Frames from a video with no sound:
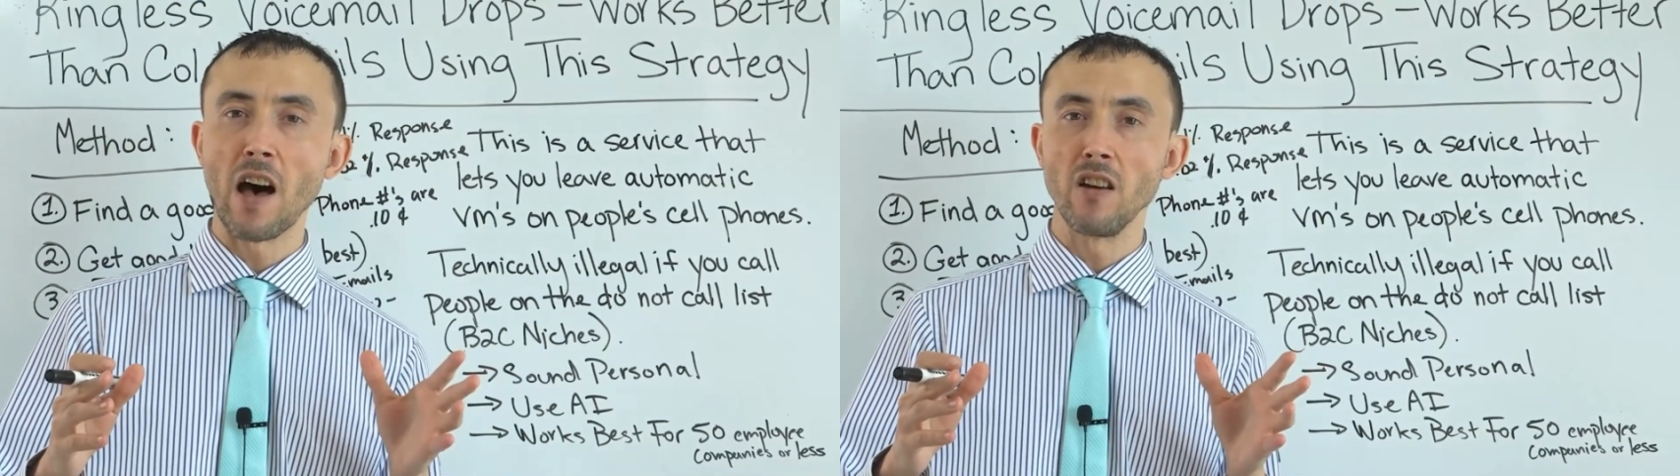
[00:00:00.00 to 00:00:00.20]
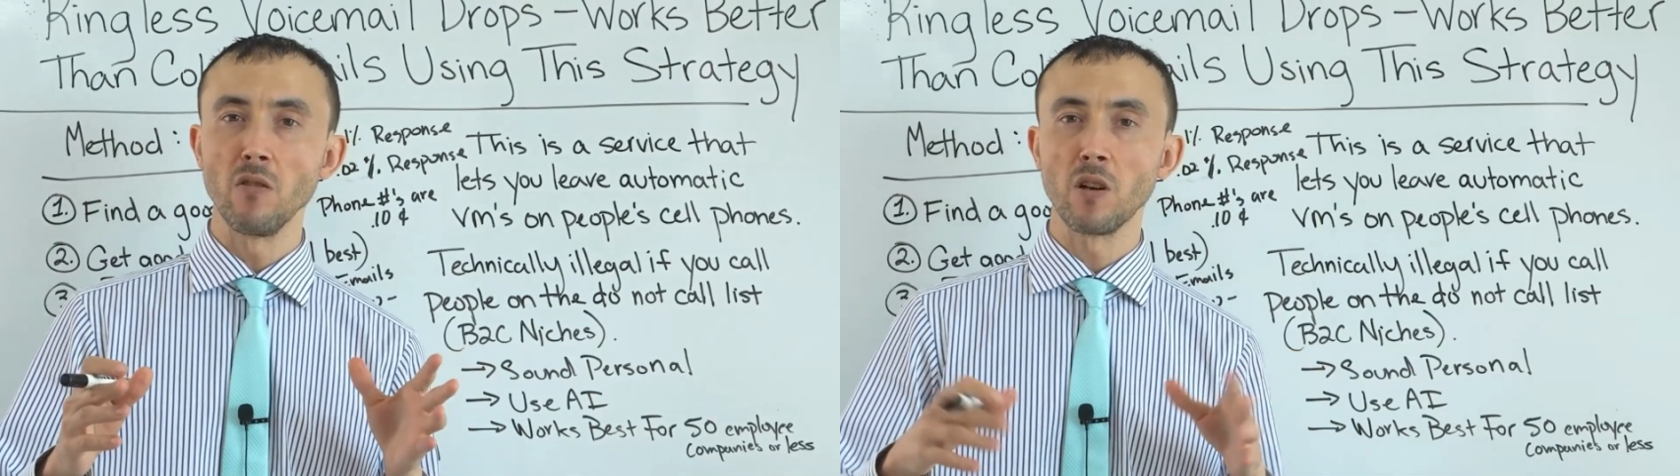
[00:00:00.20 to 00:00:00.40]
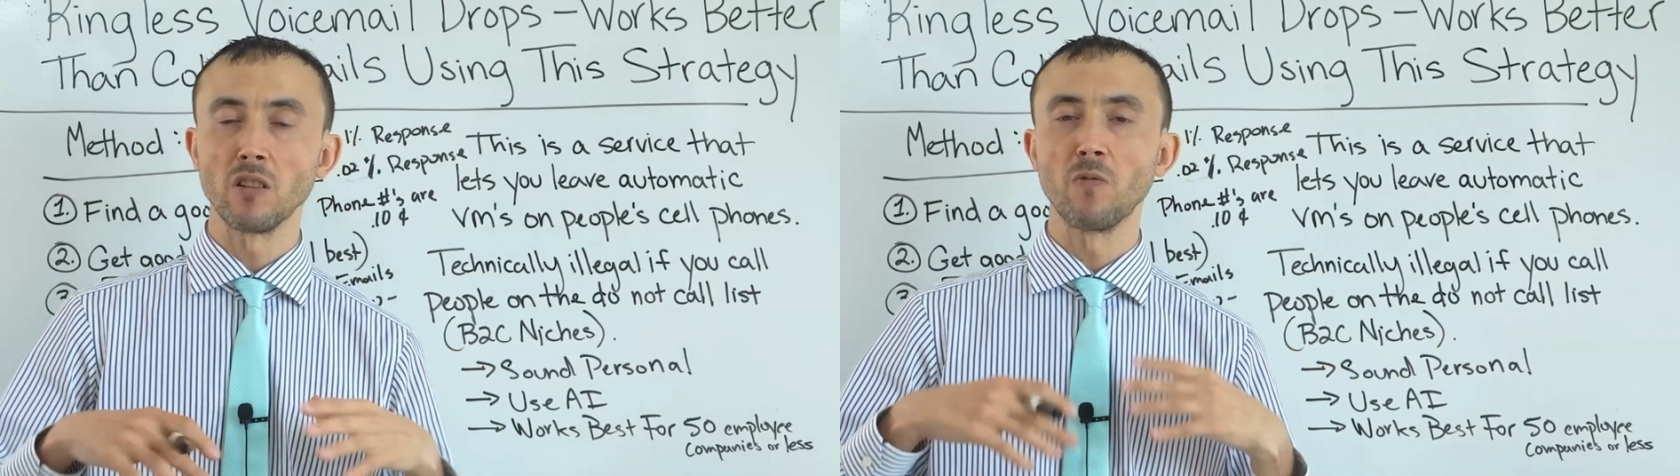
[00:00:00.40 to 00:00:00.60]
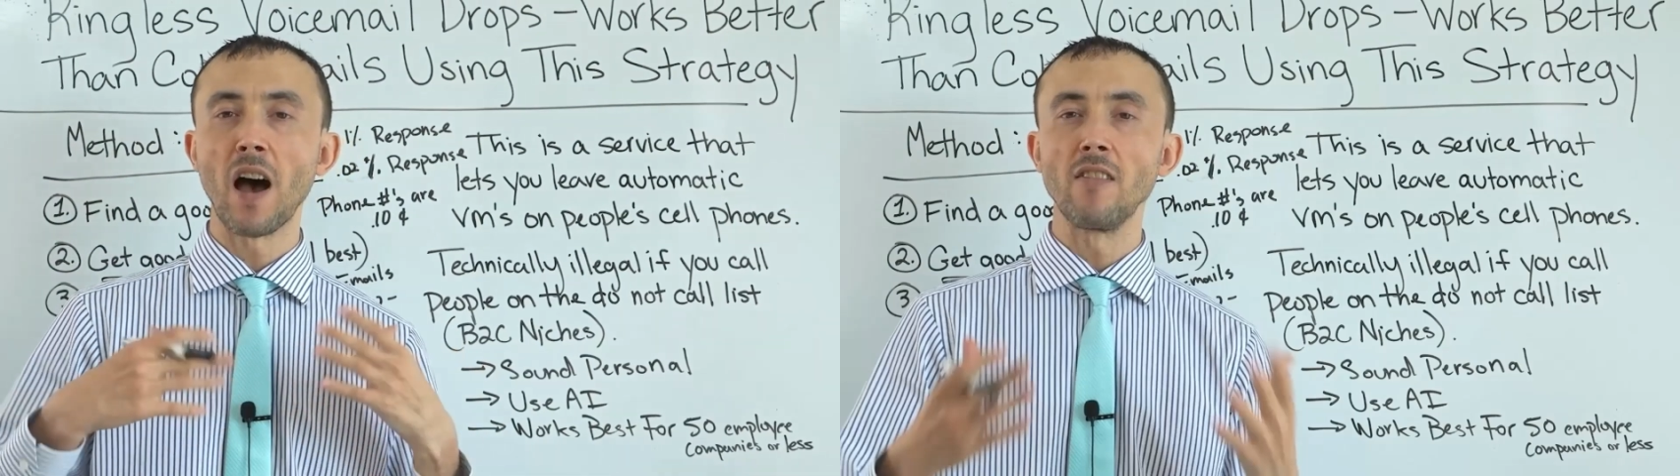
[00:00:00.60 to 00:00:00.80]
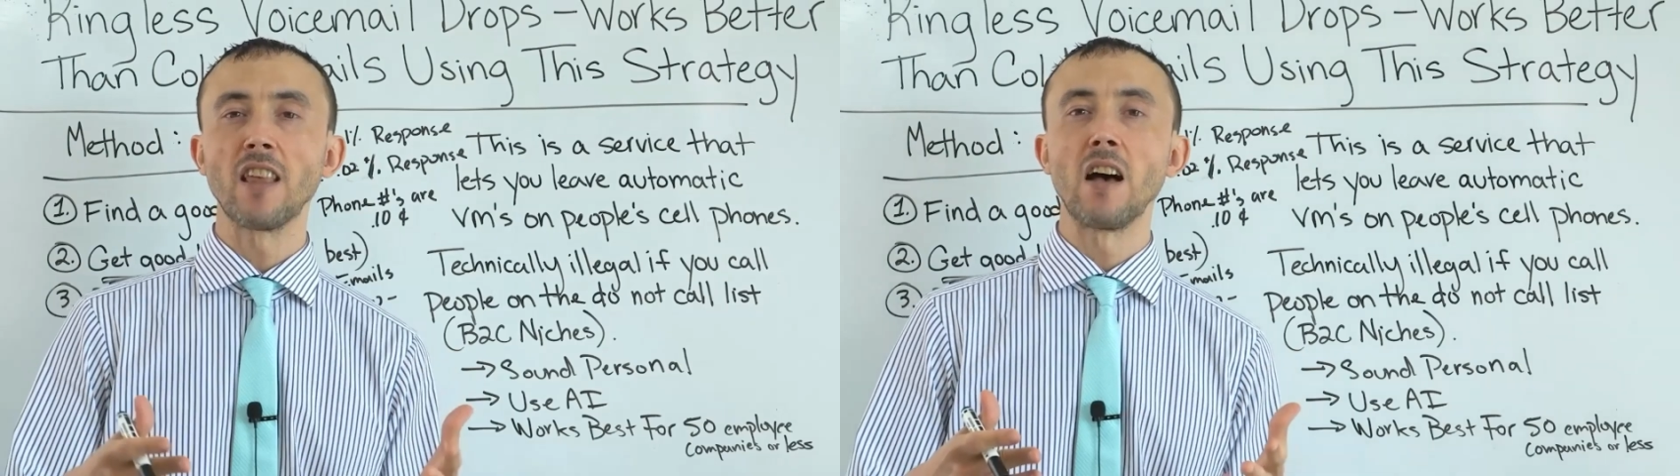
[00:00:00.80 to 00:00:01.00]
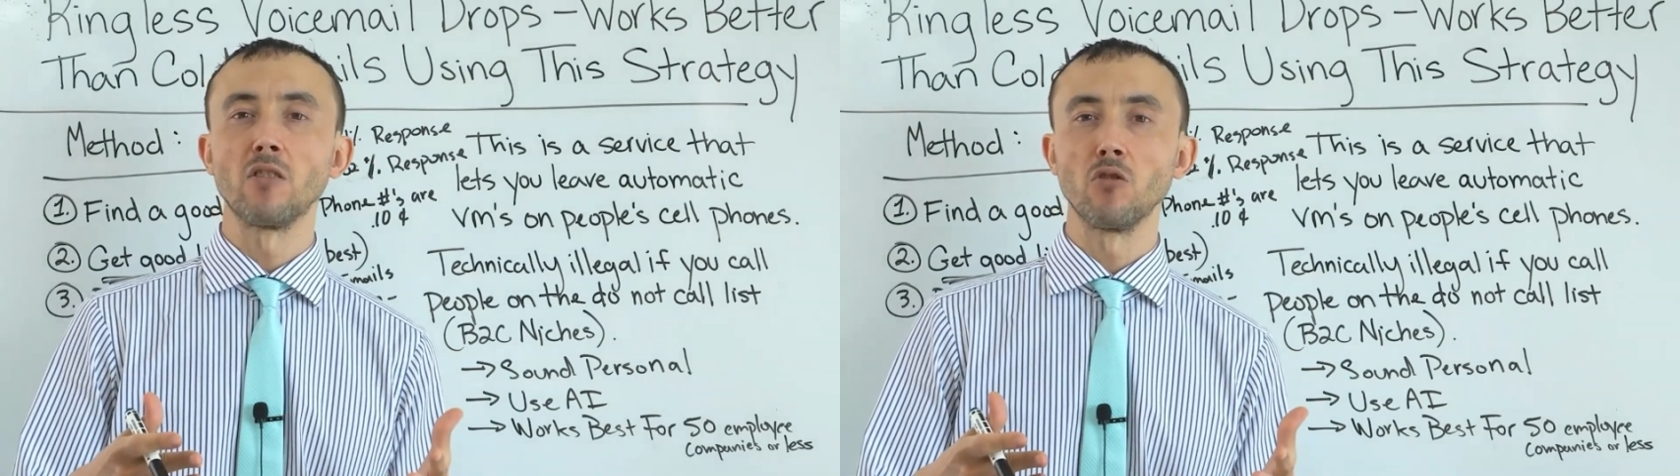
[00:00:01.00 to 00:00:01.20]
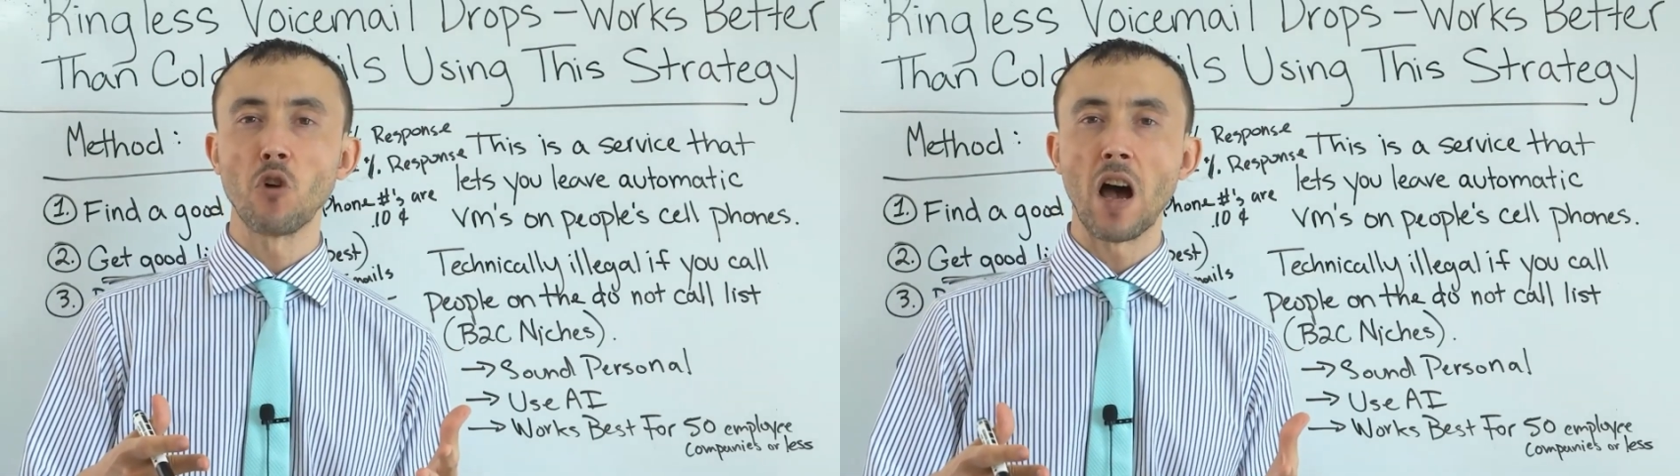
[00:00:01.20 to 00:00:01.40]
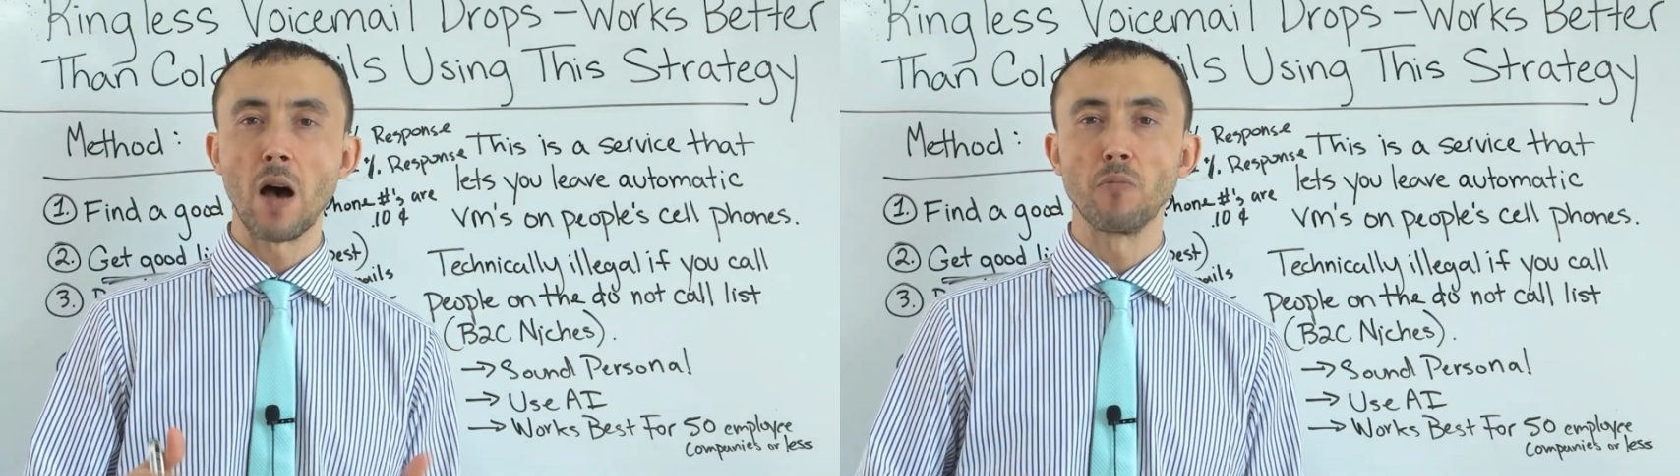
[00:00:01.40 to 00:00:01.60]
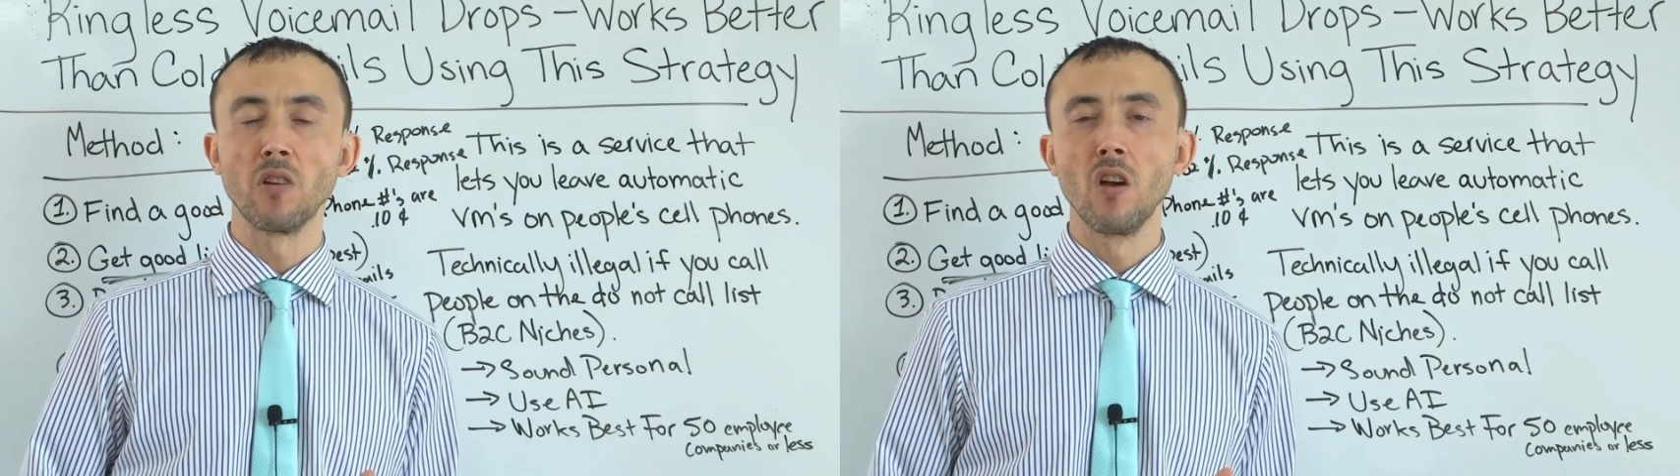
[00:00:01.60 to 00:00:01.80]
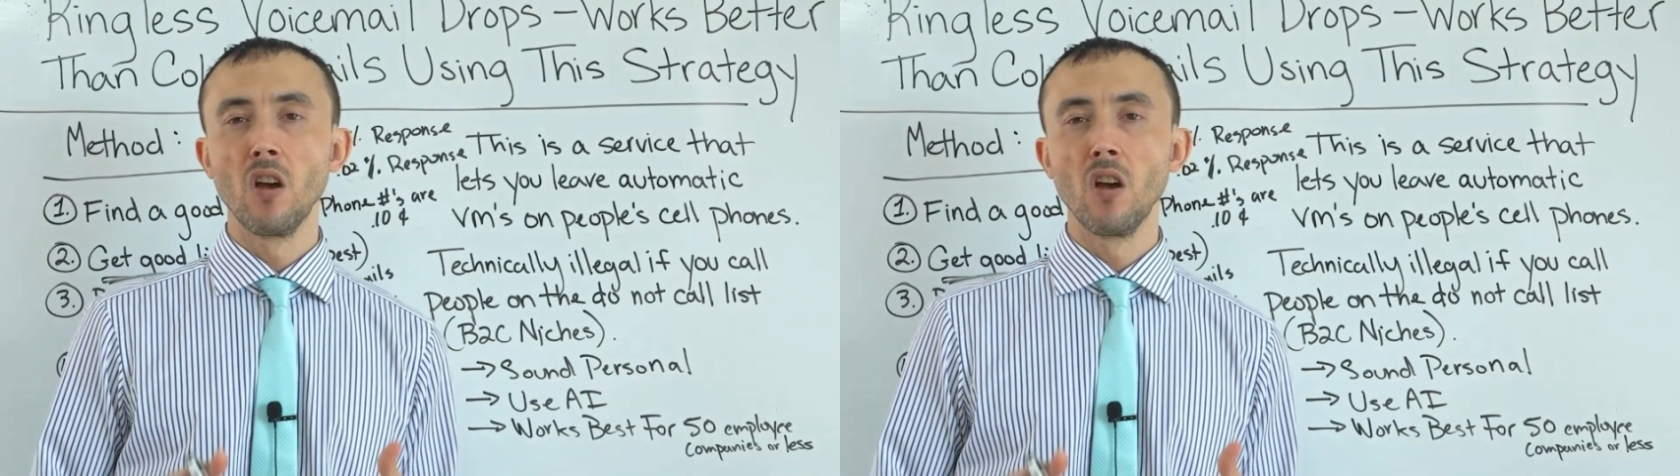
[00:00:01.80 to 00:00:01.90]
value because 5,000 drops